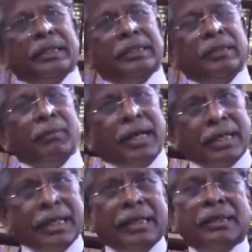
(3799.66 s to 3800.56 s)
The man
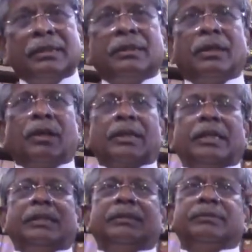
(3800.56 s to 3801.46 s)
died. All
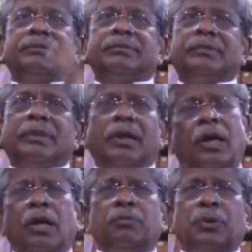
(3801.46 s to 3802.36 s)
right.
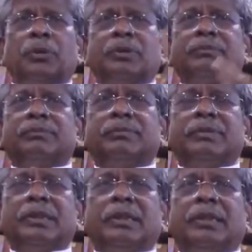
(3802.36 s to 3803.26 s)
All proved.
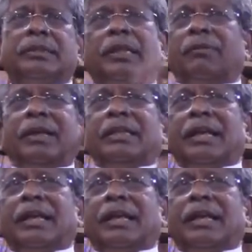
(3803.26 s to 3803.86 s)
Then what is the